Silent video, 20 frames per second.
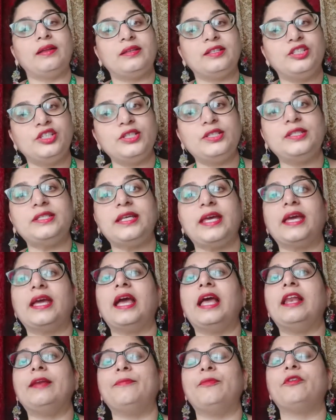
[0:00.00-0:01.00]
just take
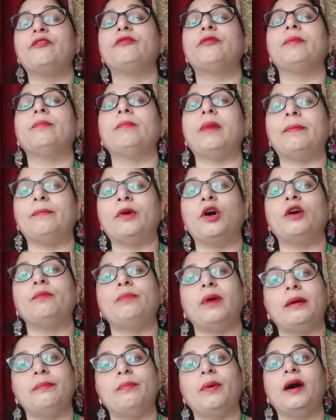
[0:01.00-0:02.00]
help of mama or
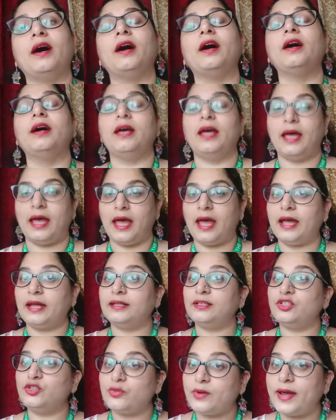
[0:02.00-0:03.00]
papa
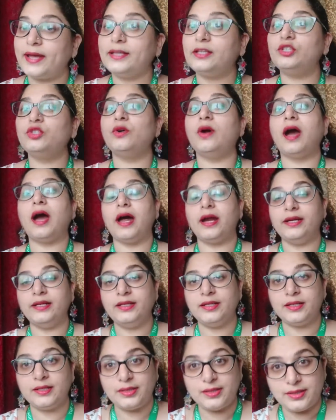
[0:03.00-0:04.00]
and try to
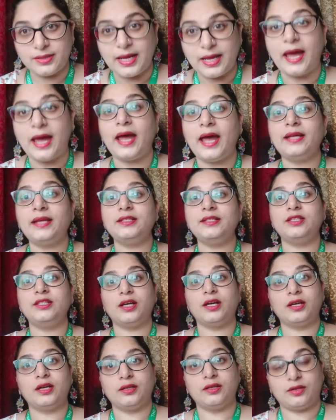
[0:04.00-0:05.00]
understand the
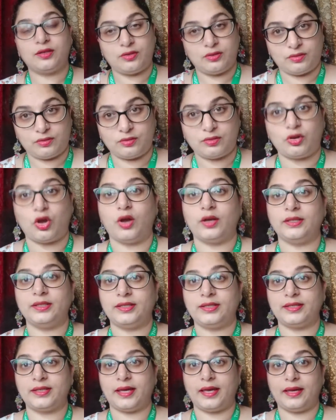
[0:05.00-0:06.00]

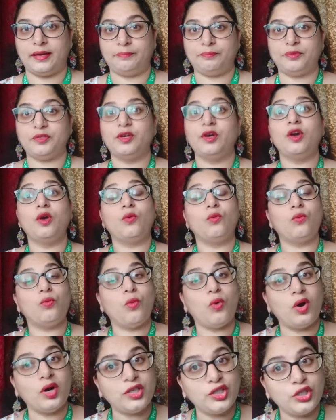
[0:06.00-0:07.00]
concept
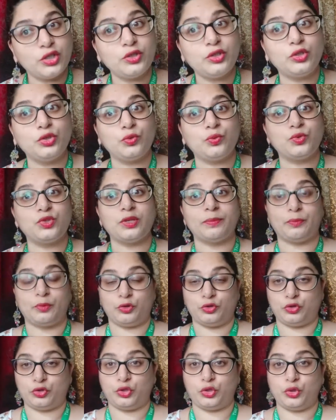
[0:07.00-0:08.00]
what you're do,
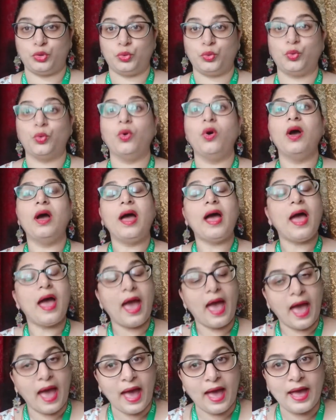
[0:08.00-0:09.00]
supposed to do
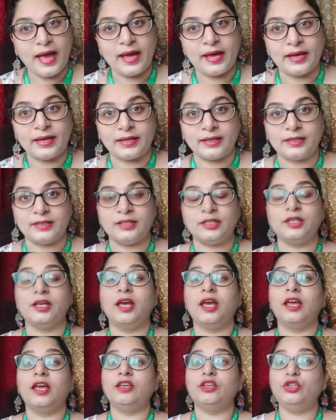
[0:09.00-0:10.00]
and
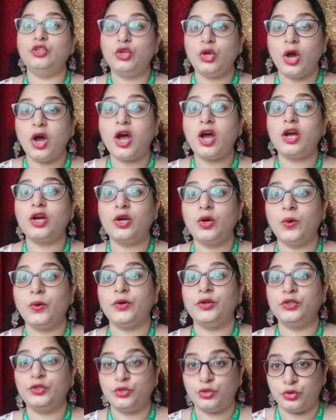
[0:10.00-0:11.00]
you're
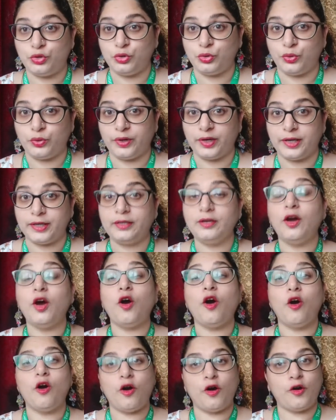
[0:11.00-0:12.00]
going to do it
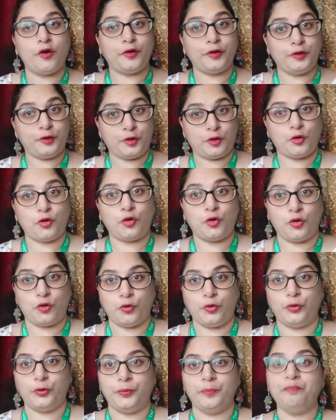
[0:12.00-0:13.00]
on your
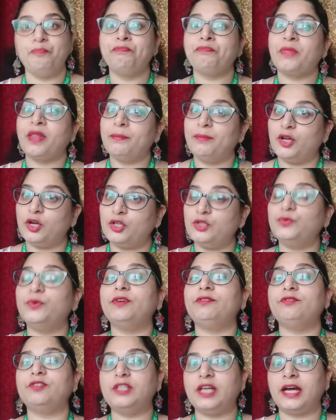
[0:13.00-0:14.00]
own because we
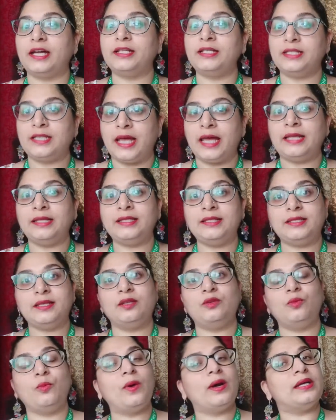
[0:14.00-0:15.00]
have done tens
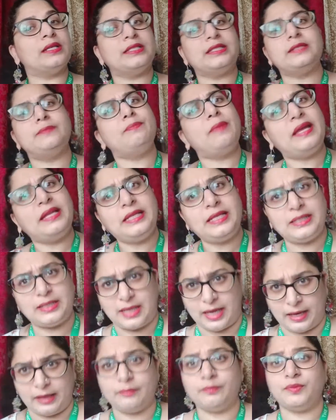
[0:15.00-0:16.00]
and ones many
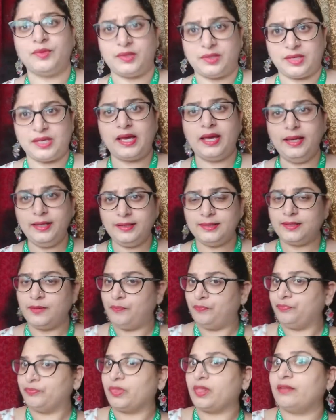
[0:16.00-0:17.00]
times yes
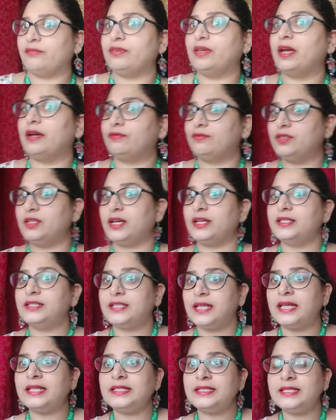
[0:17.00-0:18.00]
we have done
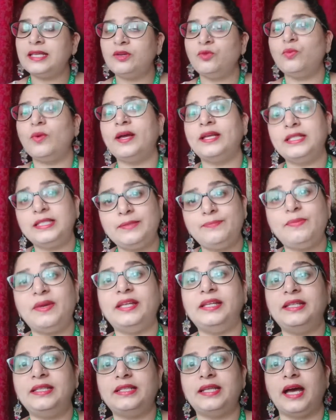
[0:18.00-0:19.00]
tens and ones
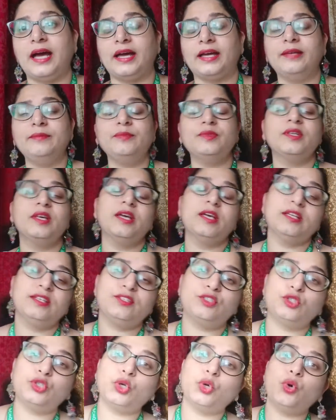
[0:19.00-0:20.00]
many times.
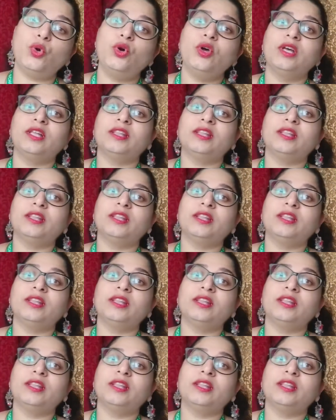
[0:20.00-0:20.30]
So